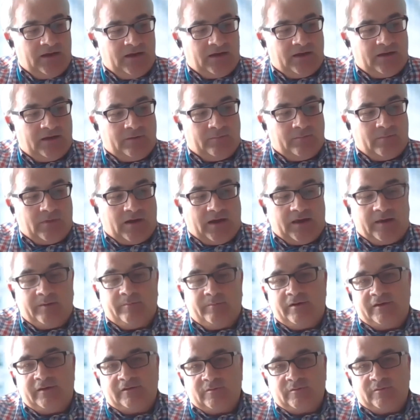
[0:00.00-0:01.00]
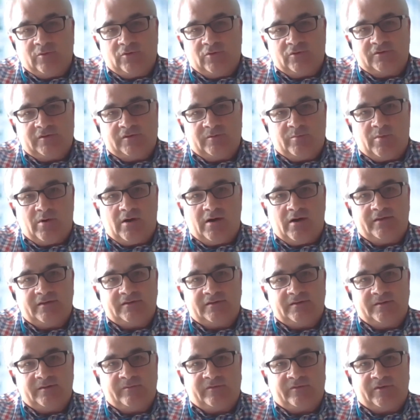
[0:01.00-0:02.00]
ably supported by the
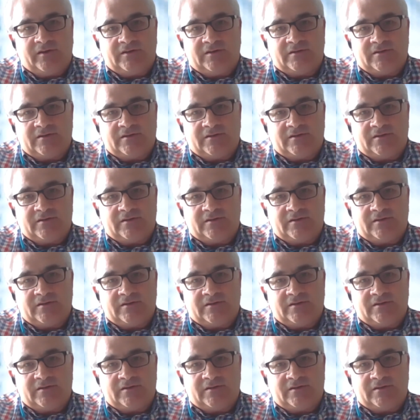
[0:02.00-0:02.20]
Symphony